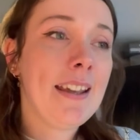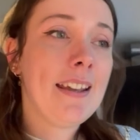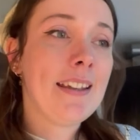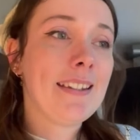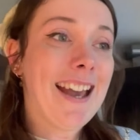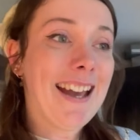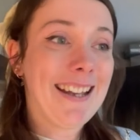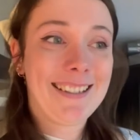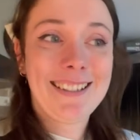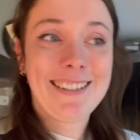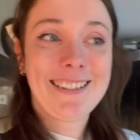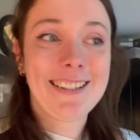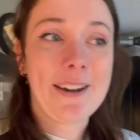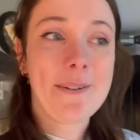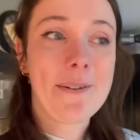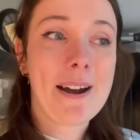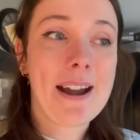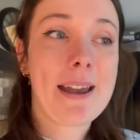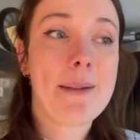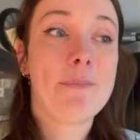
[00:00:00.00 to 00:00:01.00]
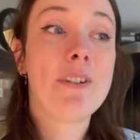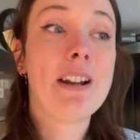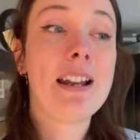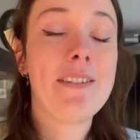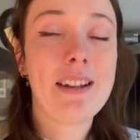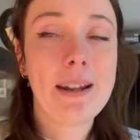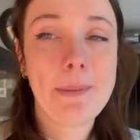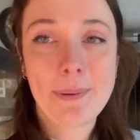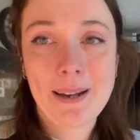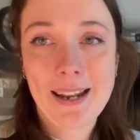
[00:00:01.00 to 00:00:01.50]
Yes, so I am really,
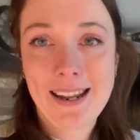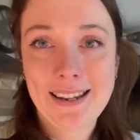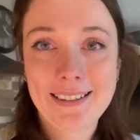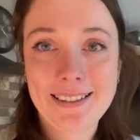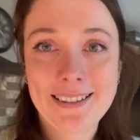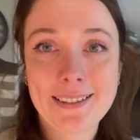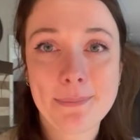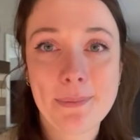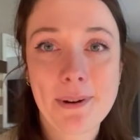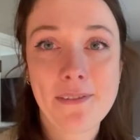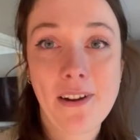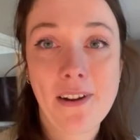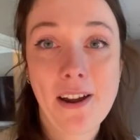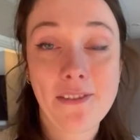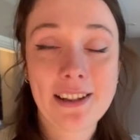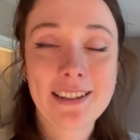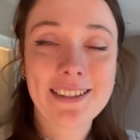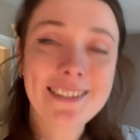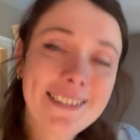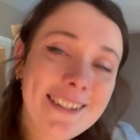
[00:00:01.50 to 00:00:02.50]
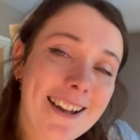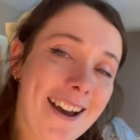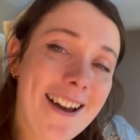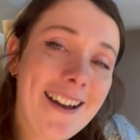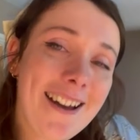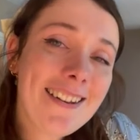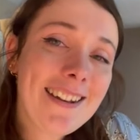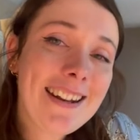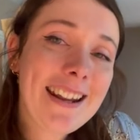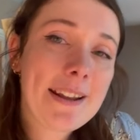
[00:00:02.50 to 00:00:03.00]
really pleased. My Viva is
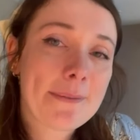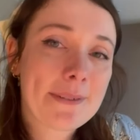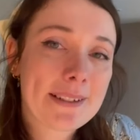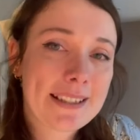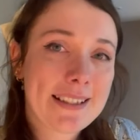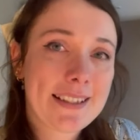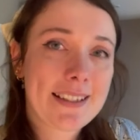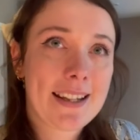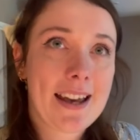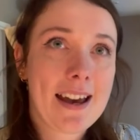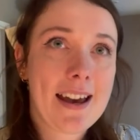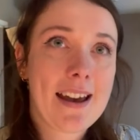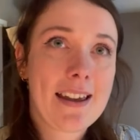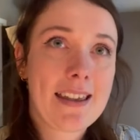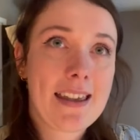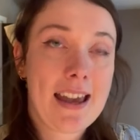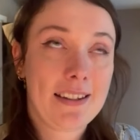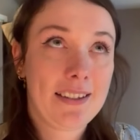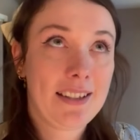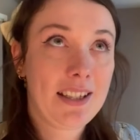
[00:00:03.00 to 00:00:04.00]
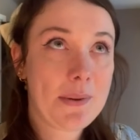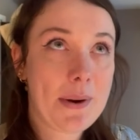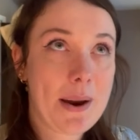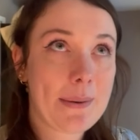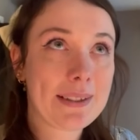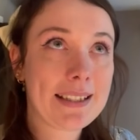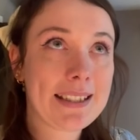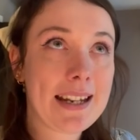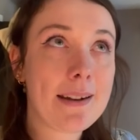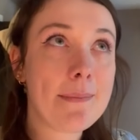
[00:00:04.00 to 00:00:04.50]
done. It was, 2
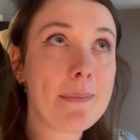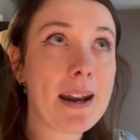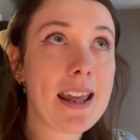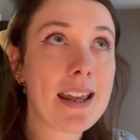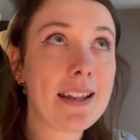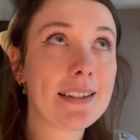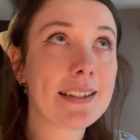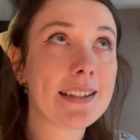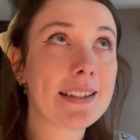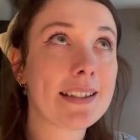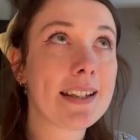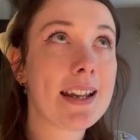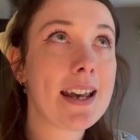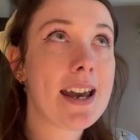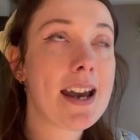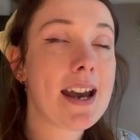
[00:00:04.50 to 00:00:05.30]
hours, 10 minutes.